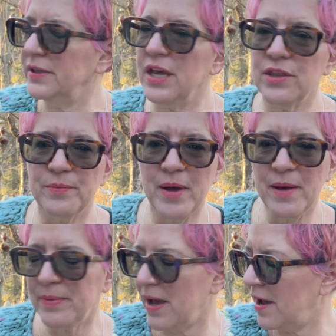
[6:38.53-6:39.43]
other
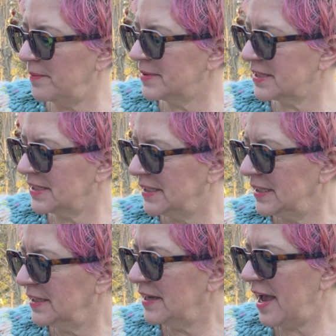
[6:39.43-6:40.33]
pom-poms,
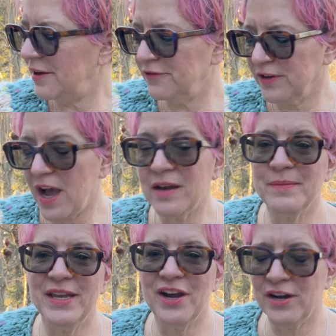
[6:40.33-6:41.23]
I had forgotten
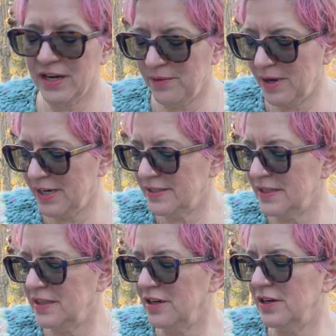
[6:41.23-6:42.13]
my yarn and I wanted to
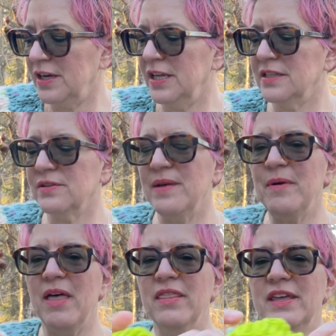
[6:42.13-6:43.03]
sit there and knit. So I
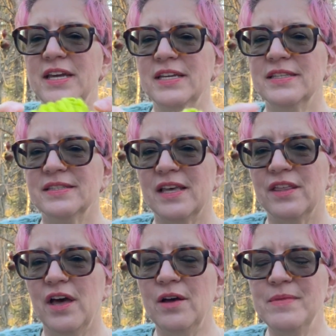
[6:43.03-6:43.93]
bought this. I
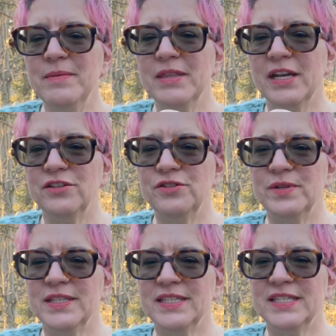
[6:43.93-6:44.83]
thought, oh, maybe that'll do
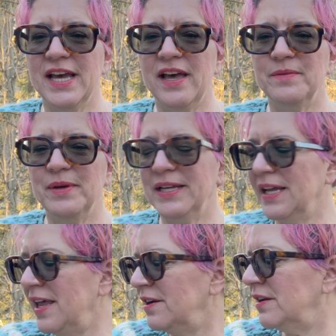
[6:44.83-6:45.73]
instead. But
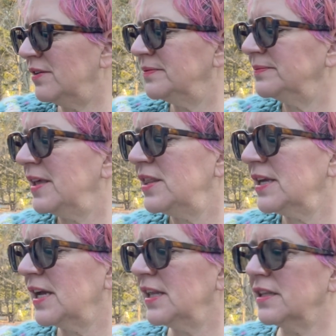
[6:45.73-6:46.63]
I don't know. I
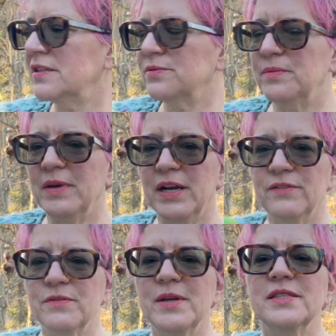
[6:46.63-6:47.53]
think I like this one
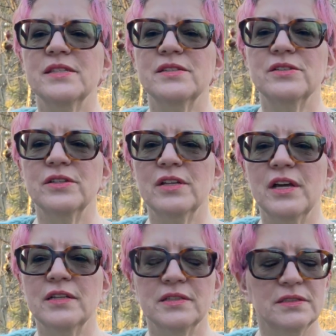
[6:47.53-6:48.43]
better for my
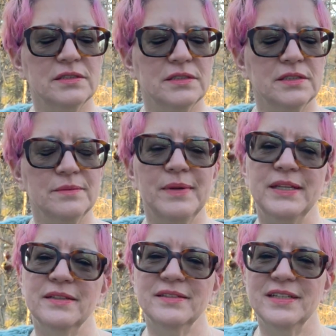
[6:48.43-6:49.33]
sister-in-law. But
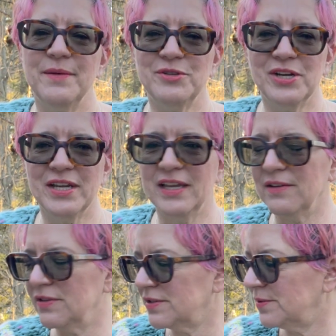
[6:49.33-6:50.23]
I'm sure I can
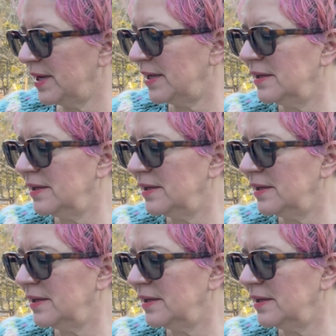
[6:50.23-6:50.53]
give this away.